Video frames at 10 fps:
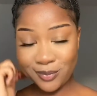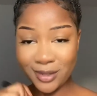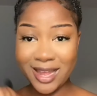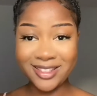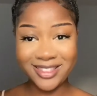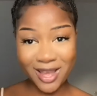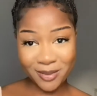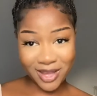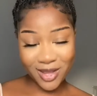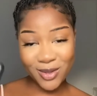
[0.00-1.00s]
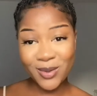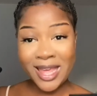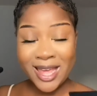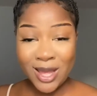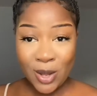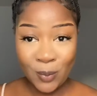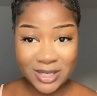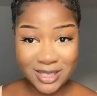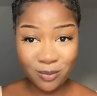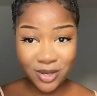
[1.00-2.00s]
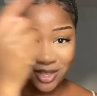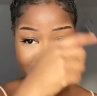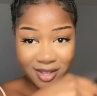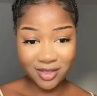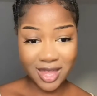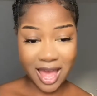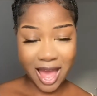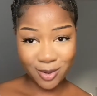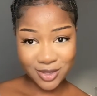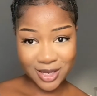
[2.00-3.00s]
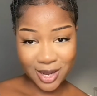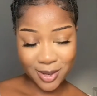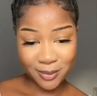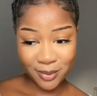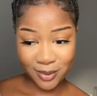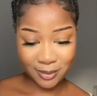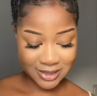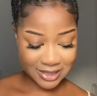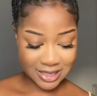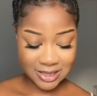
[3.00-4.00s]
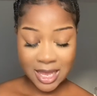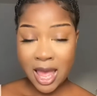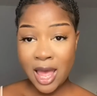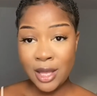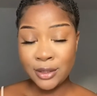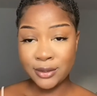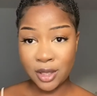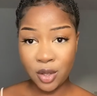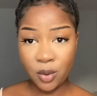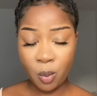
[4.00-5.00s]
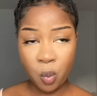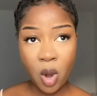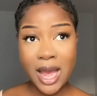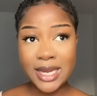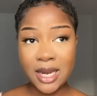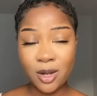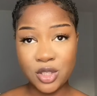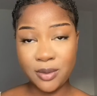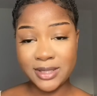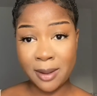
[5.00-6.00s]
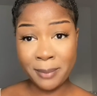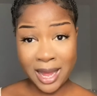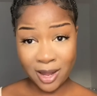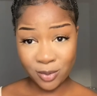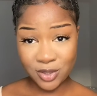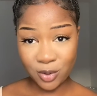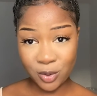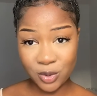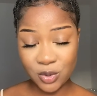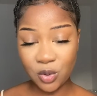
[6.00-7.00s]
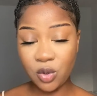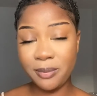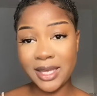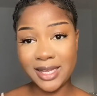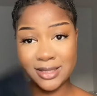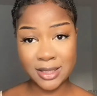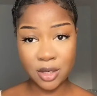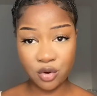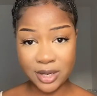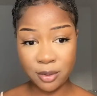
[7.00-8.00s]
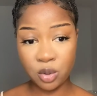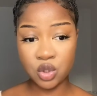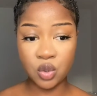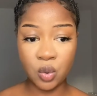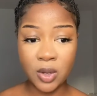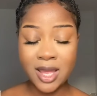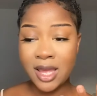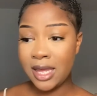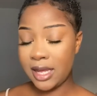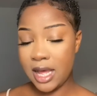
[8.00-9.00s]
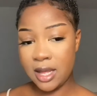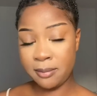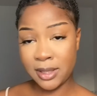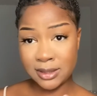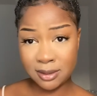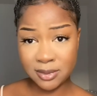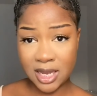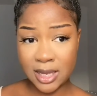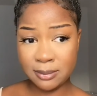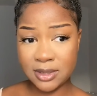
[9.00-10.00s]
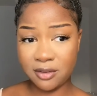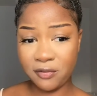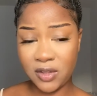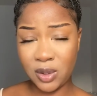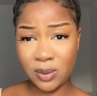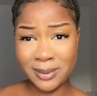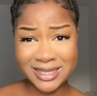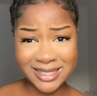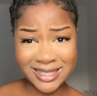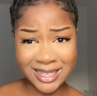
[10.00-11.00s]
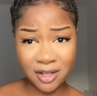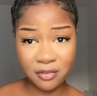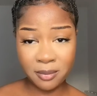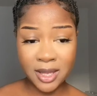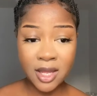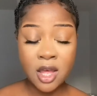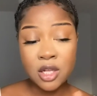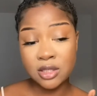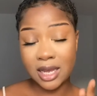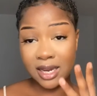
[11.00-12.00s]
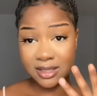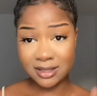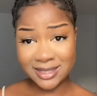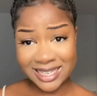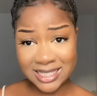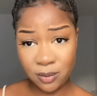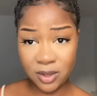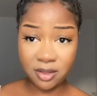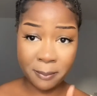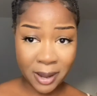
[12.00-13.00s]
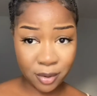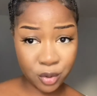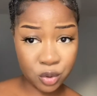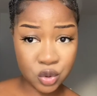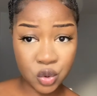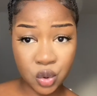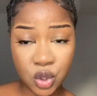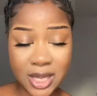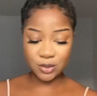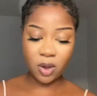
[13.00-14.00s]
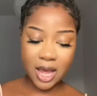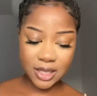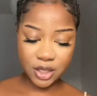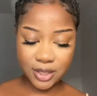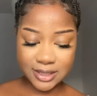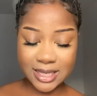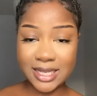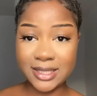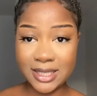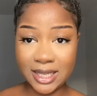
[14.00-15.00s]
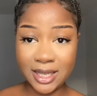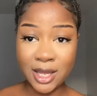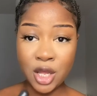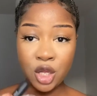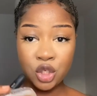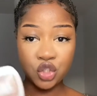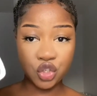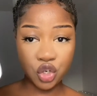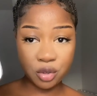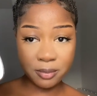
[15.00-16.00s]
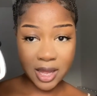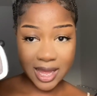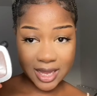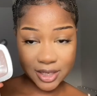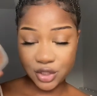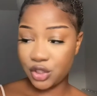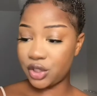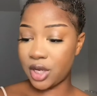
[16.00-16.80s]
And there we go. We're done with the outer premises. So what I now is I powder contour, because cream contour can sometimes feel a bit sticky for me. So I like to set it with powder contour. So what I use is the True Match